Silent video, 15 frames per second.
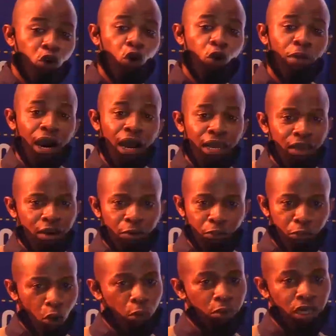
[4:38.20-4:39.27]
go by
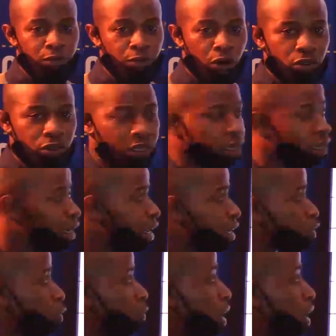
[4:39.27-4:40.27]
public bus? Let's go